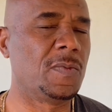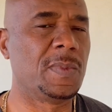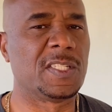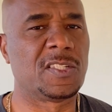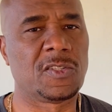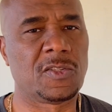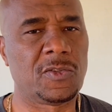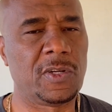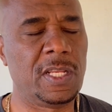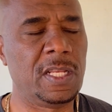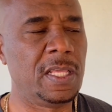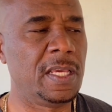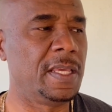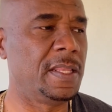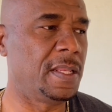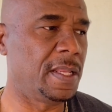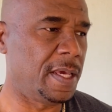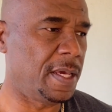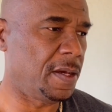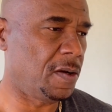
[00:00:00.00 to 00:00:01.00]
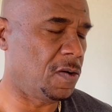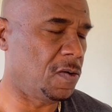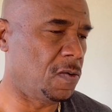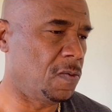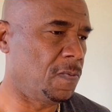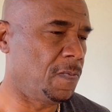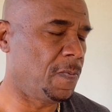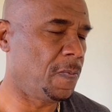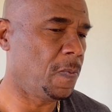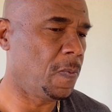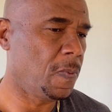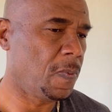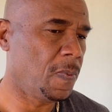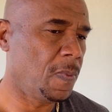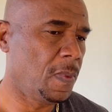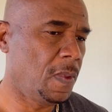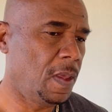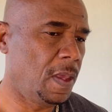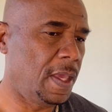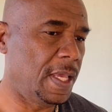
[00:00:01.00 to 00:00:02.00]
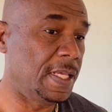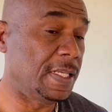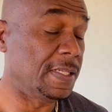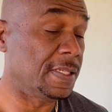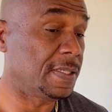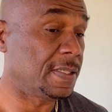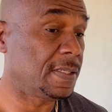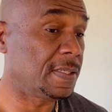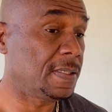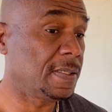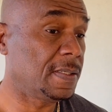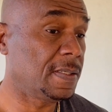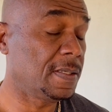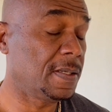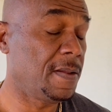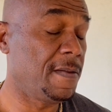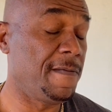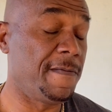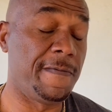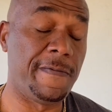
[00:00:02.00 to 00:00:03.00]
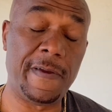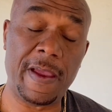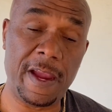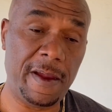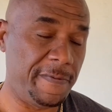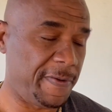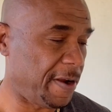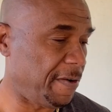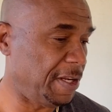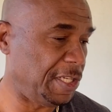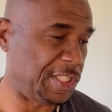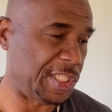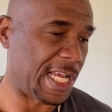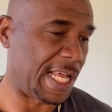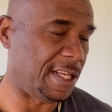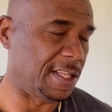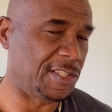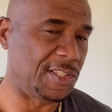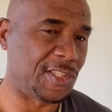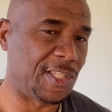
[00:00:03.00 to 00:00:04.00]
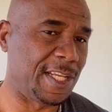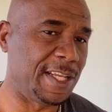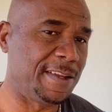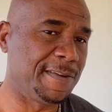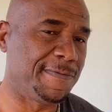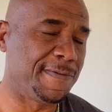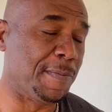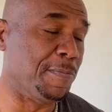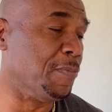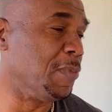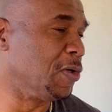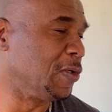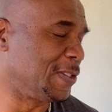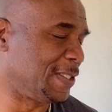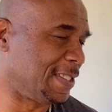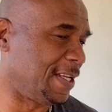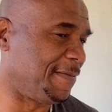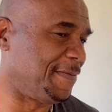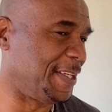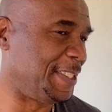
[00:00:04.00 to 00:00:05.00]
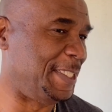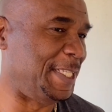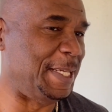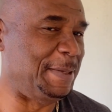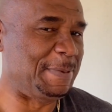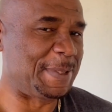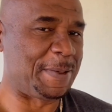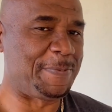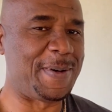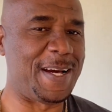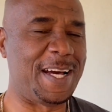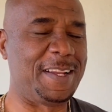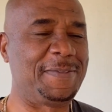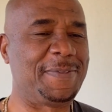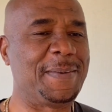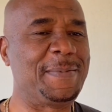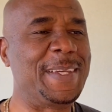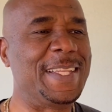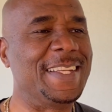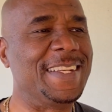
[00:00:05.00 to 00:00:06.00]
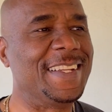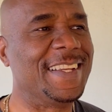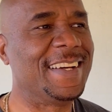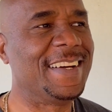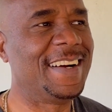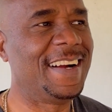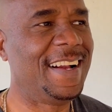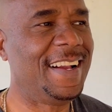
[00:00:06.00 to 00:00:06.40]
Australia in their home is very, very challenging for most of the teams apart from India.